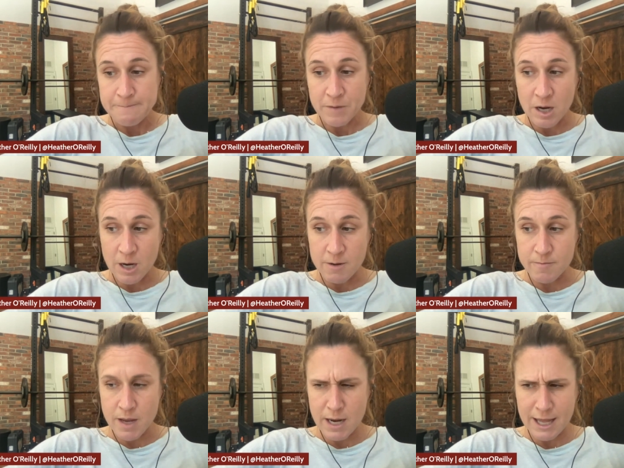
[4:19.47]

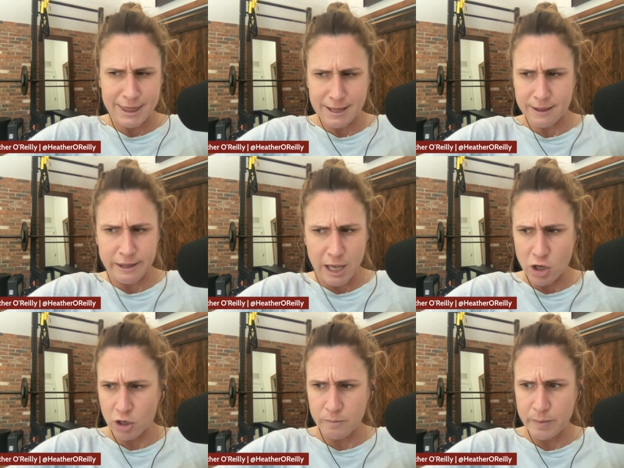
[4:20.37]
Um, and I think that they
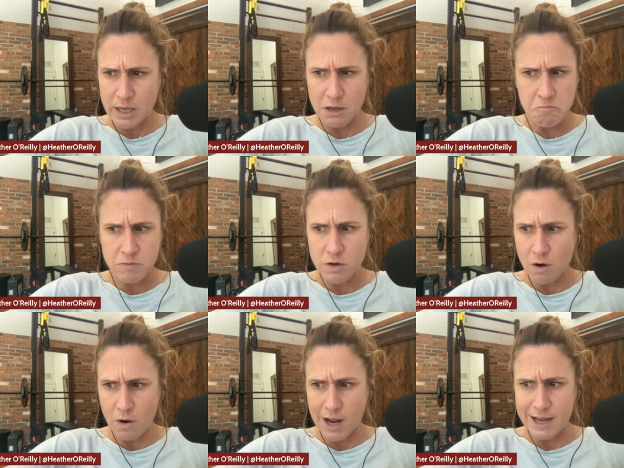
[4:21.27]
could be, you
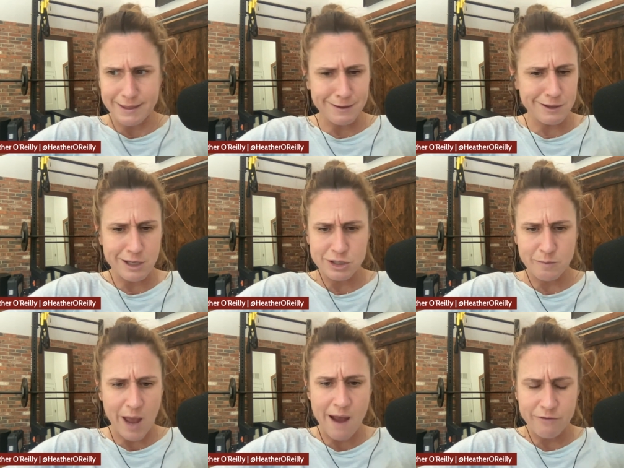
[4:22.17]
know, I, I think that they
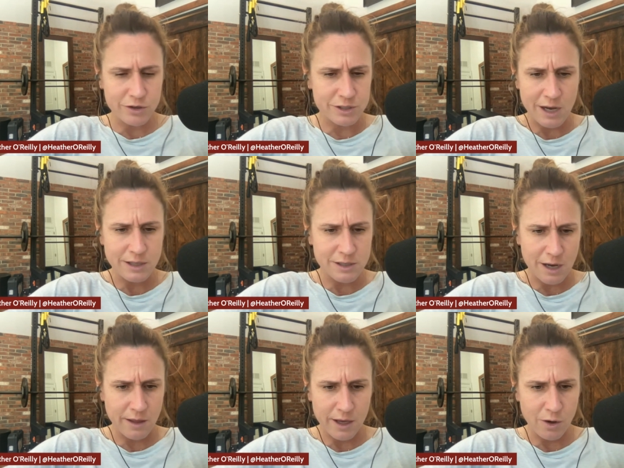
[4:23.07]
should have their sights
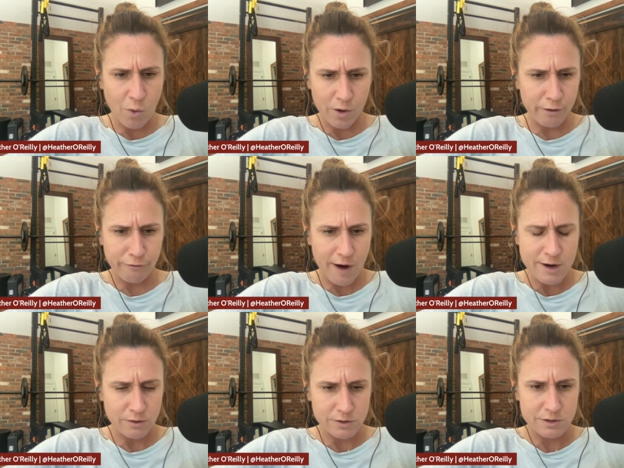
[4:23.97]
on like
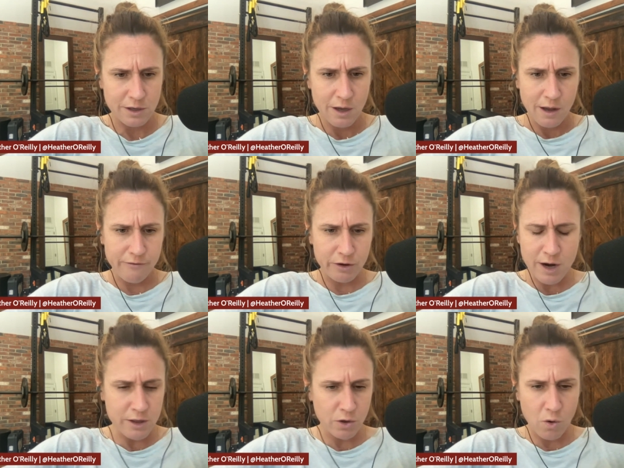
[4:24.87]
quarterfinals. If they're
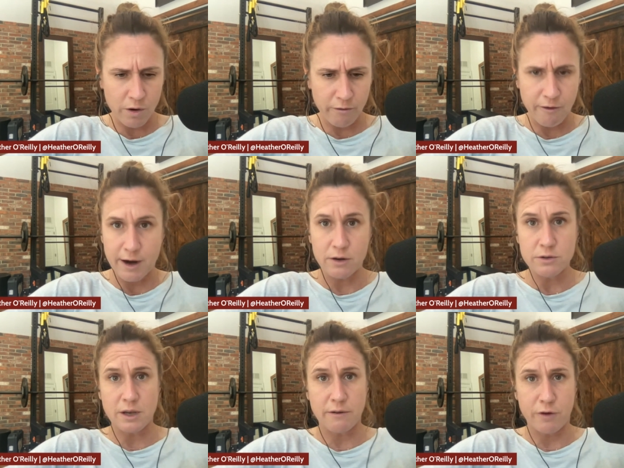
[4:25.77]
not in the
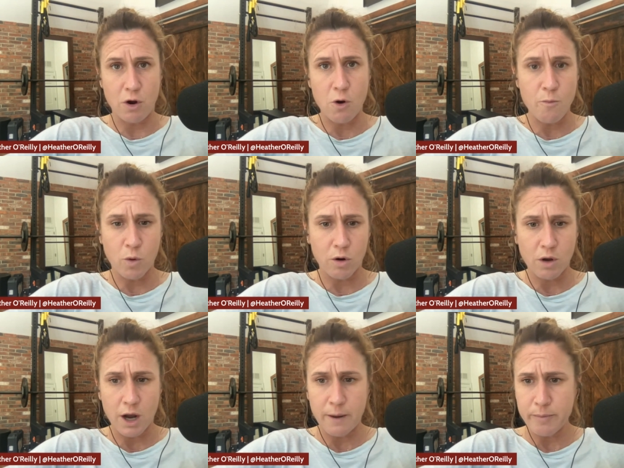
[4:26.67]
quarterfinals of a home World
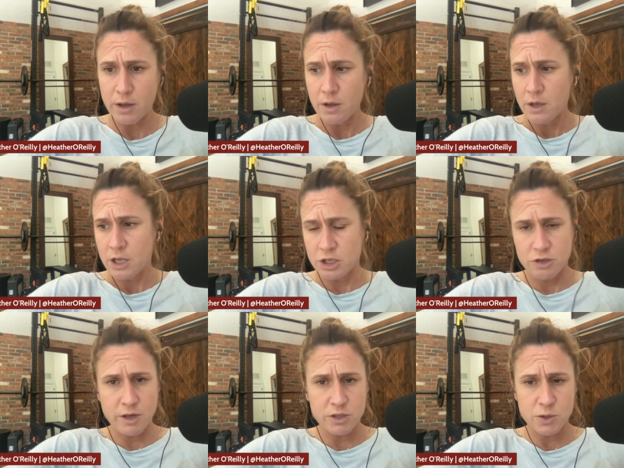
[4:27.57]
Cup in
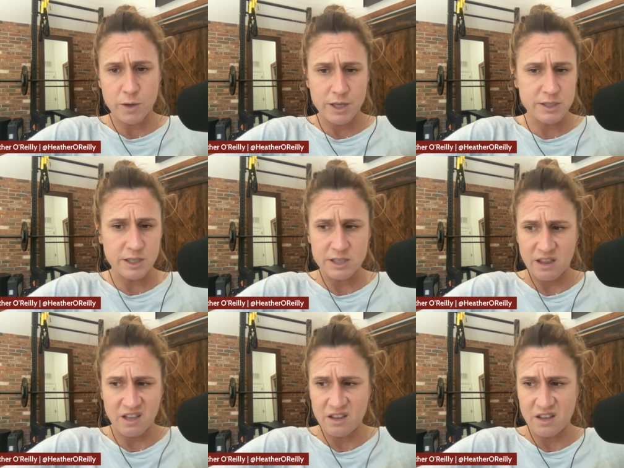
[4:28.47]
2026, I
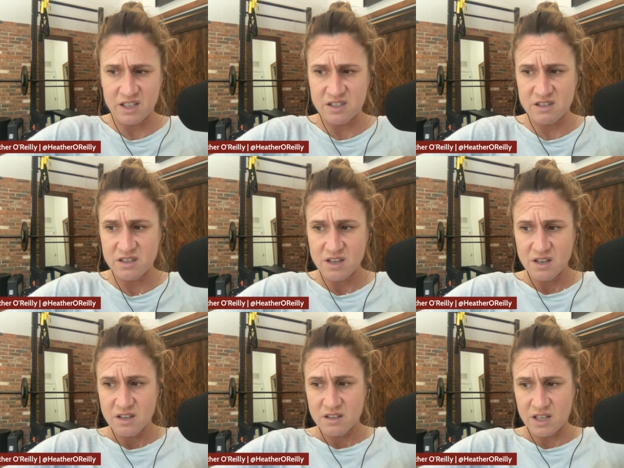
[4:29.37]
think that that's
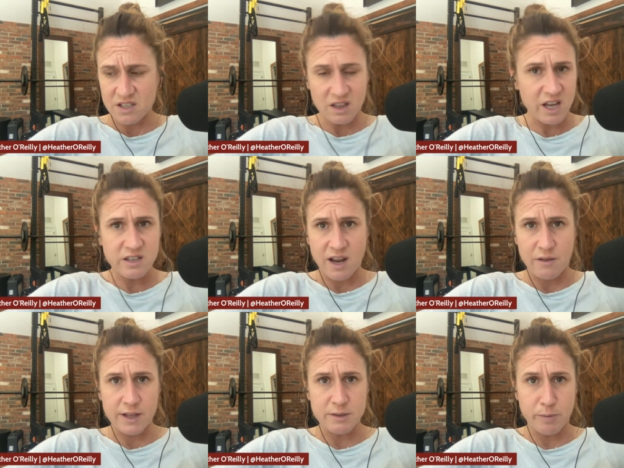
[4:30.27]
that's a letdown.
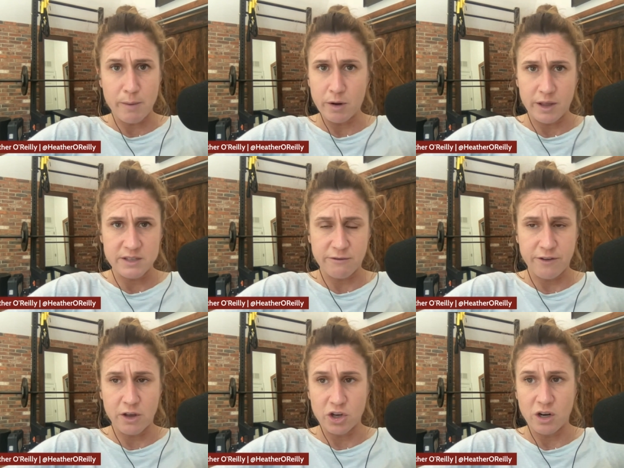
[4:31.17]
That's a bummer. That's a
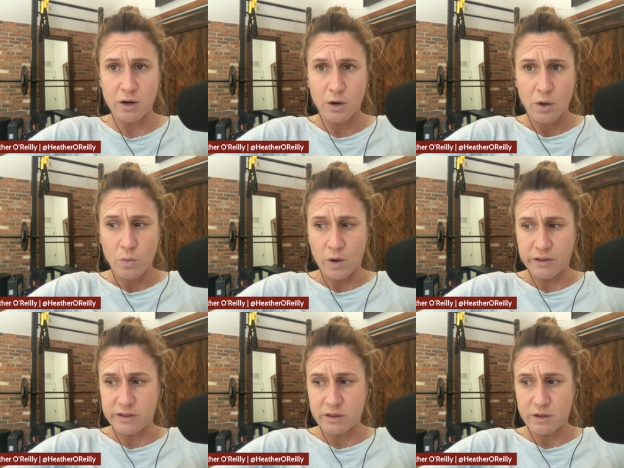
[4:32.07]
failure
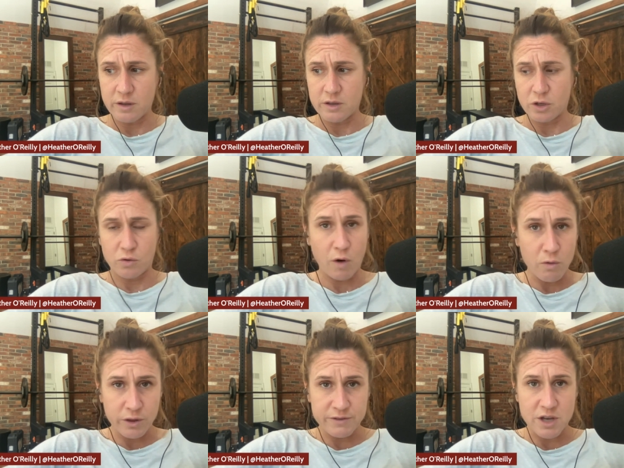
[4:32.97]
with uh, the
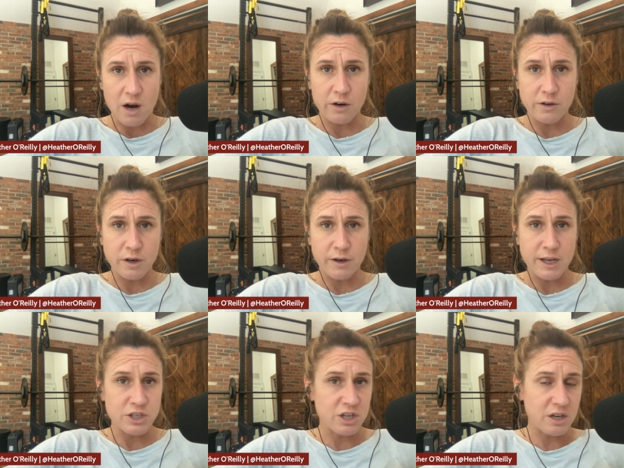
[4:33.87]
growth of soccer in our
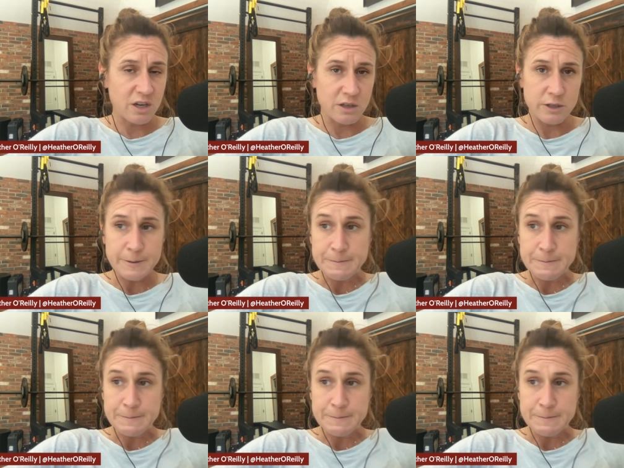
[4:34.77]
nation and